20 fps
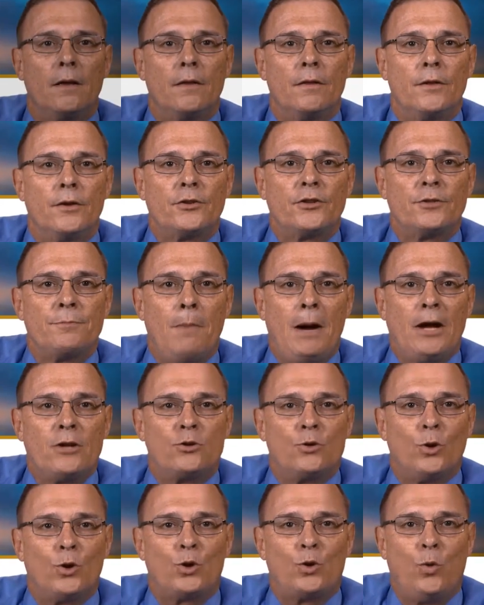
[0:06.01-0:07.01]
This is
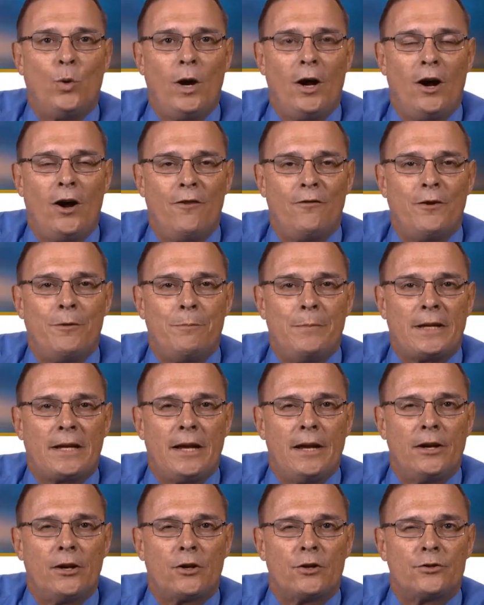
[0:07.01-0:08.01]
Module 12 of
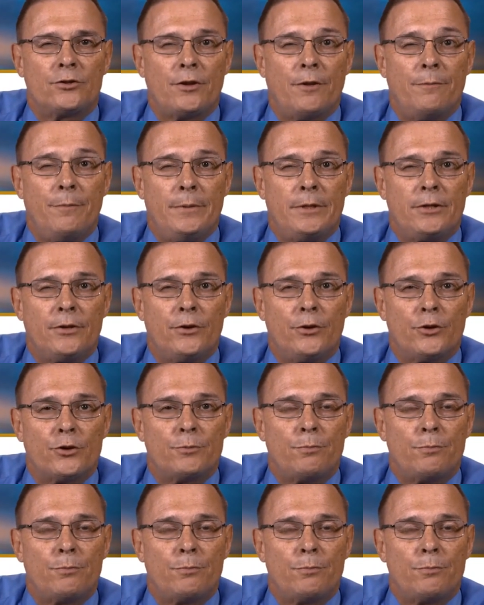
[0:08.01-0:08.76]
Mechanics of Materials